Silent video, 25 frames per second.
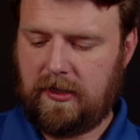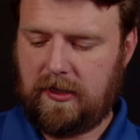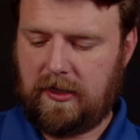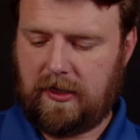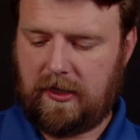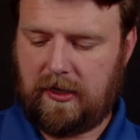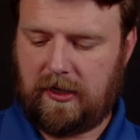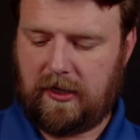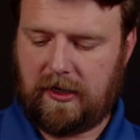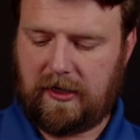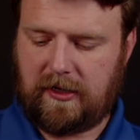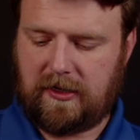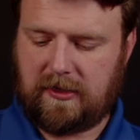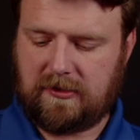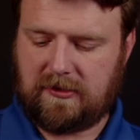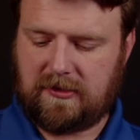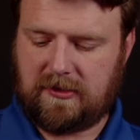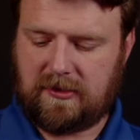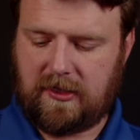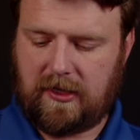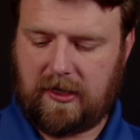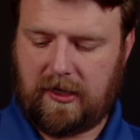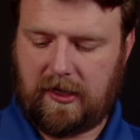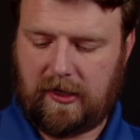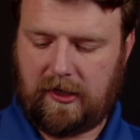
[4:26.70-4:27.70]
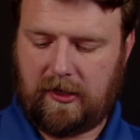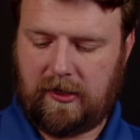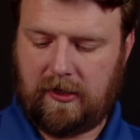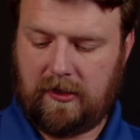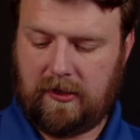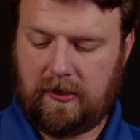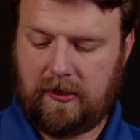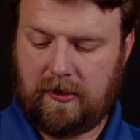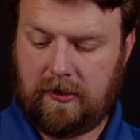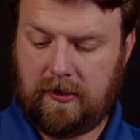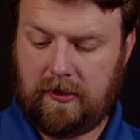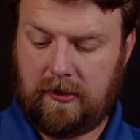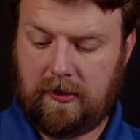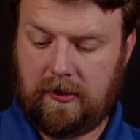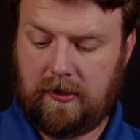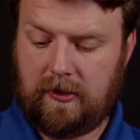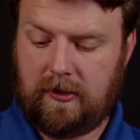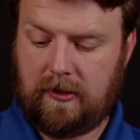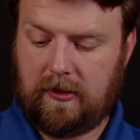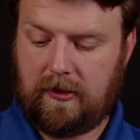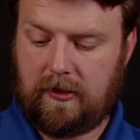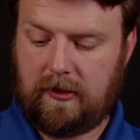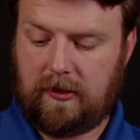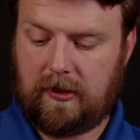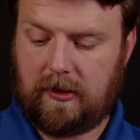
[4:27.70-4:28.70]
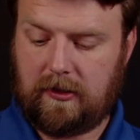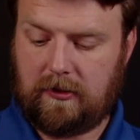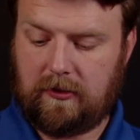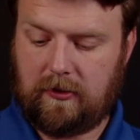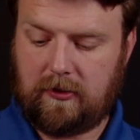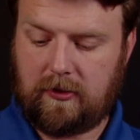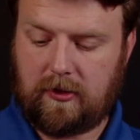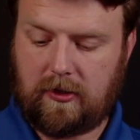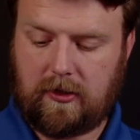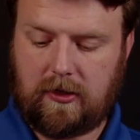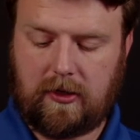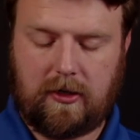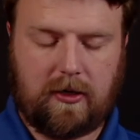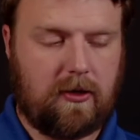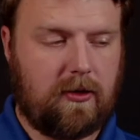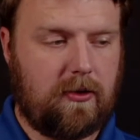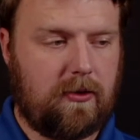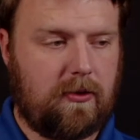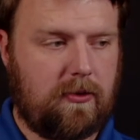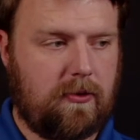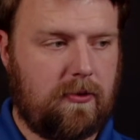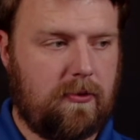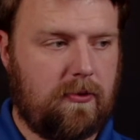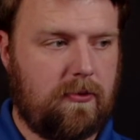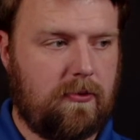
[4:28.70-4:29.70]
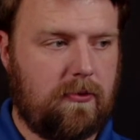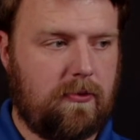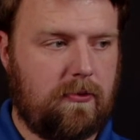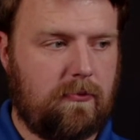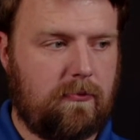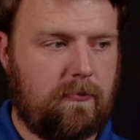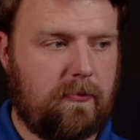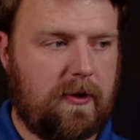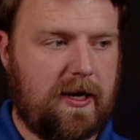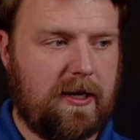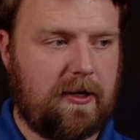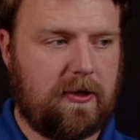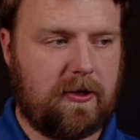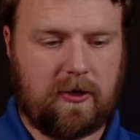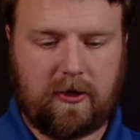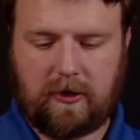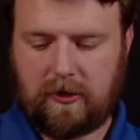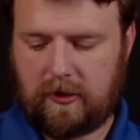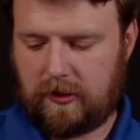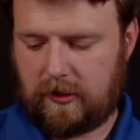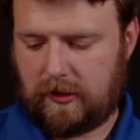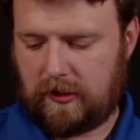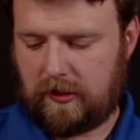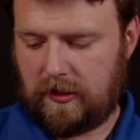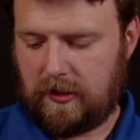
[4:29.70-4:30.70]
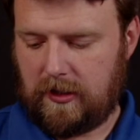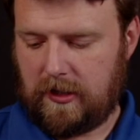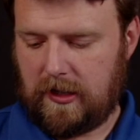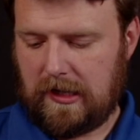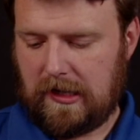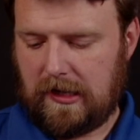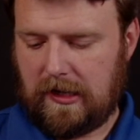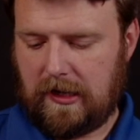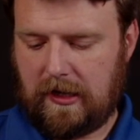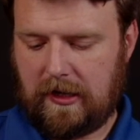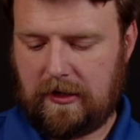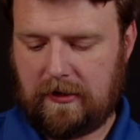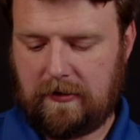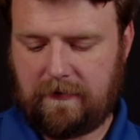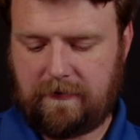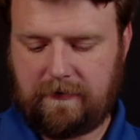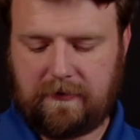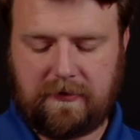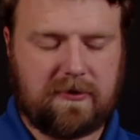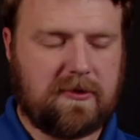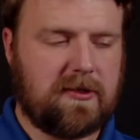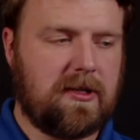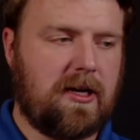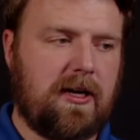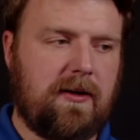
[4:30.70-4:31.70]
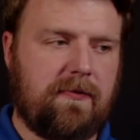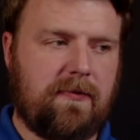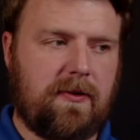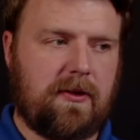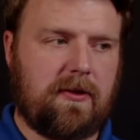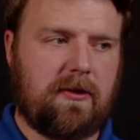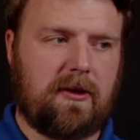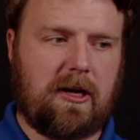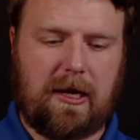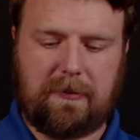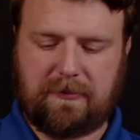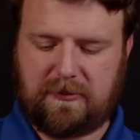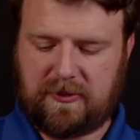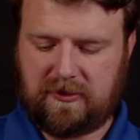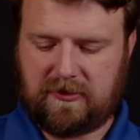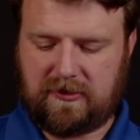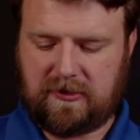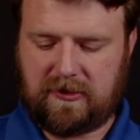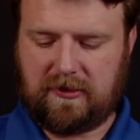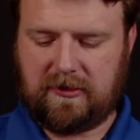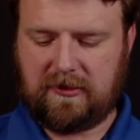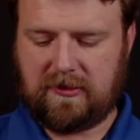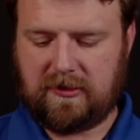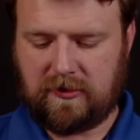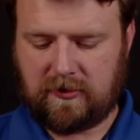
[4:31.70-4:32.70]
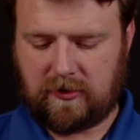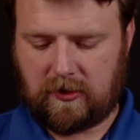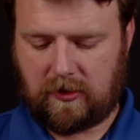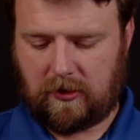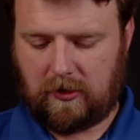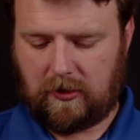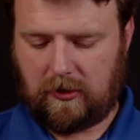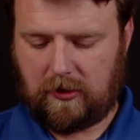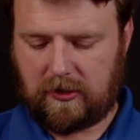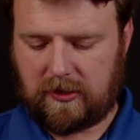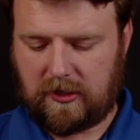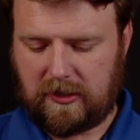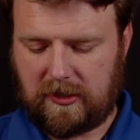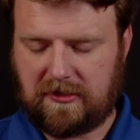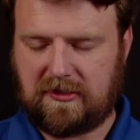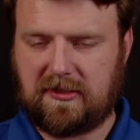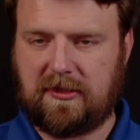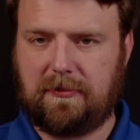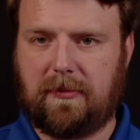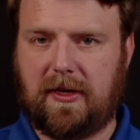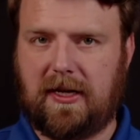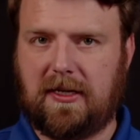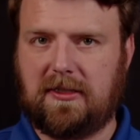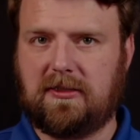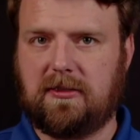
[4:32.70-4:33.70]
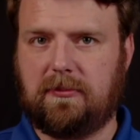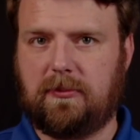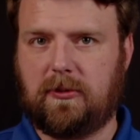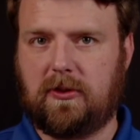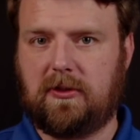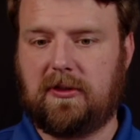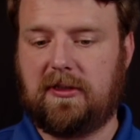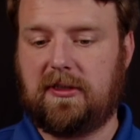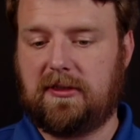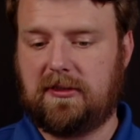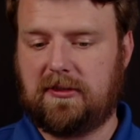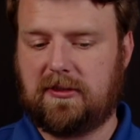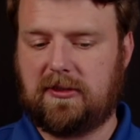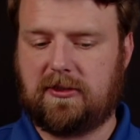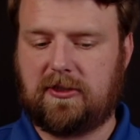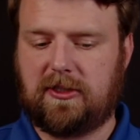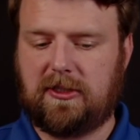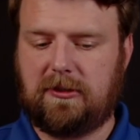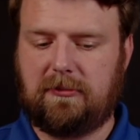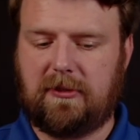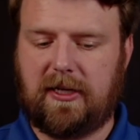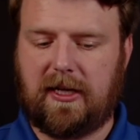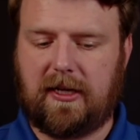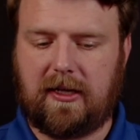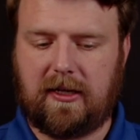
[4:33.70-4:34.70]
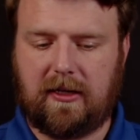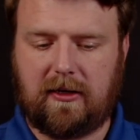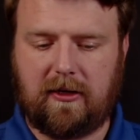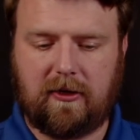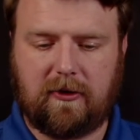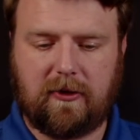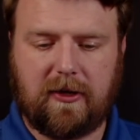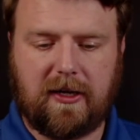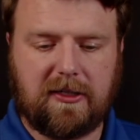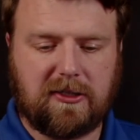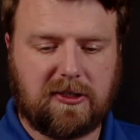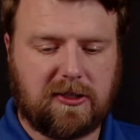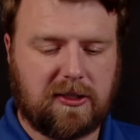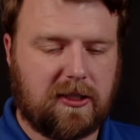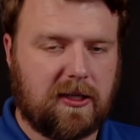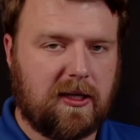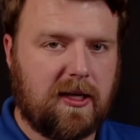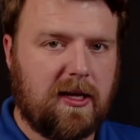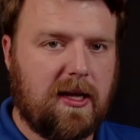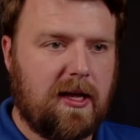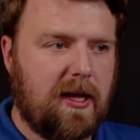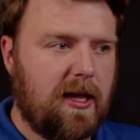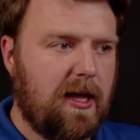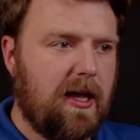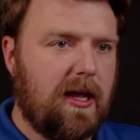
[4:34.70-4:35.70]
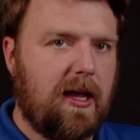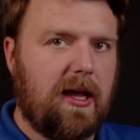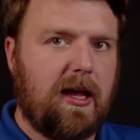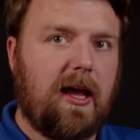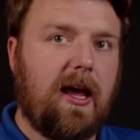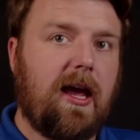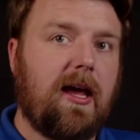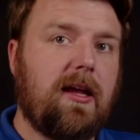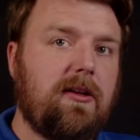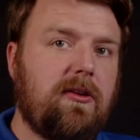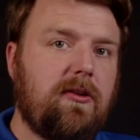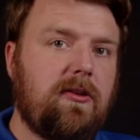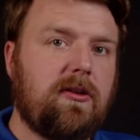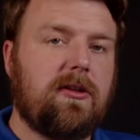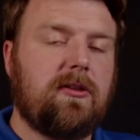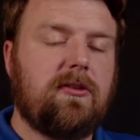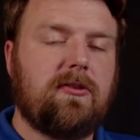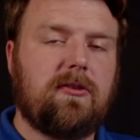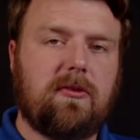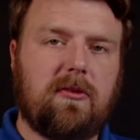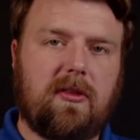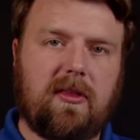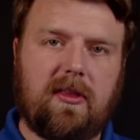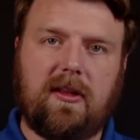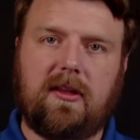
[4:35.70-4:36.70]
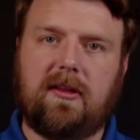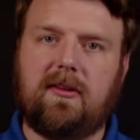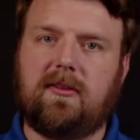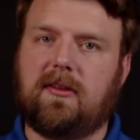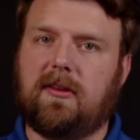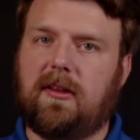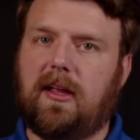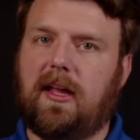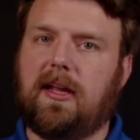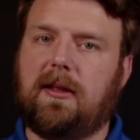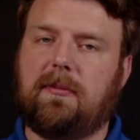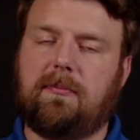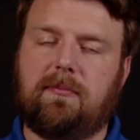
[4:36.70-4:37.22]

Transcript: and I can say yellow card, red card, and a ton of other options. And this is all customizable in the Stream Deck integration. And you can do things like